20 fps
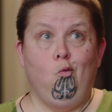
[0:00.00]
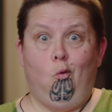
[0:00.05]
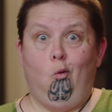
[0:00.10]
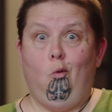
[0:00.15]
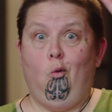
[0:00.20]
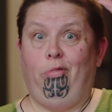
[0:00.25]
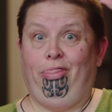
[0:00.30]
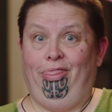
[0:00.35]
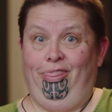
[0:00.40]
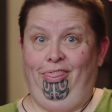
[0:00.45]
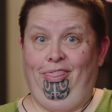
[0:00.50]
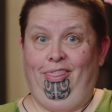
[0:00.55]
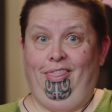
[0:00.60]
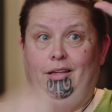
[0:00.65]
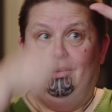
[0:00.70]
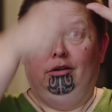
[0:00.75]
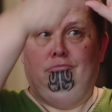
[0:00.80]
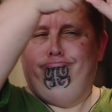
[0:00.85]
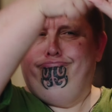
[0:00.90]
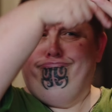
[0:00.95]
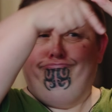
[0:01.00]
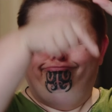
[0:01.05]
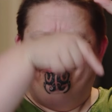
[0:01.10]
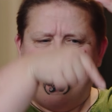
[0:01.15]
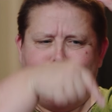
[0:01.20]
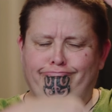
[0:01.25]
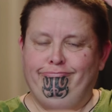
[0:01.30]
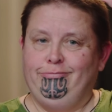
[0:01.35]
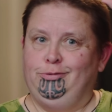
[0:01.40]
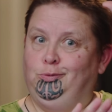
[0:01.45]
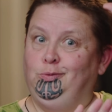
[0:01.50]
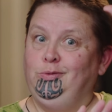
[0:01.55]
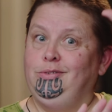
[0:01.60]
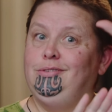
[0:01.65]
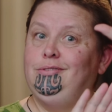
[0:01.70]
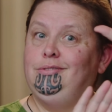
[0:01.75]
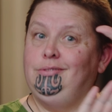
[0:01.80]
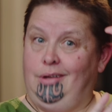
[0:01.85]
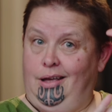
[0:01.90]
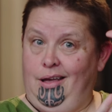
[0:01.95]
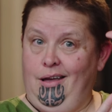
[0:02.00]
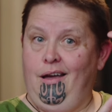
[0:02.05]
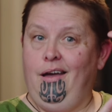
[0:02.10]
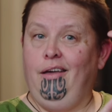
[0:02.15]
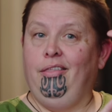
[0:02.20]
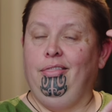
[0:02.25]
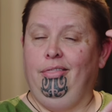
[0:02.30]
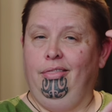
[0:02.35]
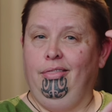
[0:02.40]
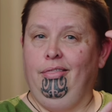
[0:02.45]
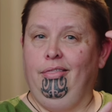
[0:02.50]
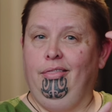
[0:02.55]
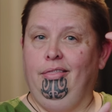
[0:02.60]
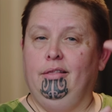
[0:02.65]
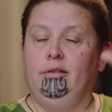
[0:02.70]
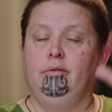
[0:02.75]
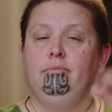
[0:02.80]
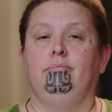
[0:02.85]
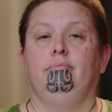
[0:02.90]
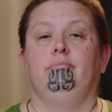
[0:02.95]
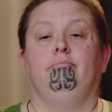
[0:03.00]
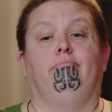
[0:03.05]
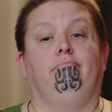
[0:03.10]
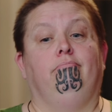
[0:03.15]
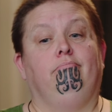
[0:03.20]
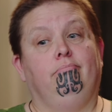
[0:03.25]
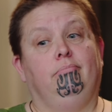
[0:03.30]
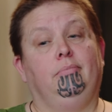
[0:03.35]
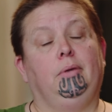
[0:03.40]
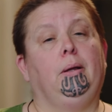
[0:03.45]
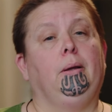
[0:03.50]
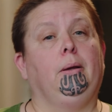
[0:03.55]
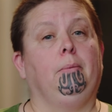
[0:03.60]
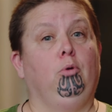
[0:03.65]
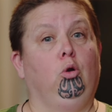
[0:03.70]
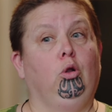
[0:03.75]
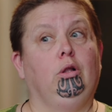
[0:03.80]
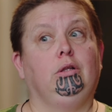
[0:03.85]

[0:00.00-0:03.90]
from Northland to communities across the South Island,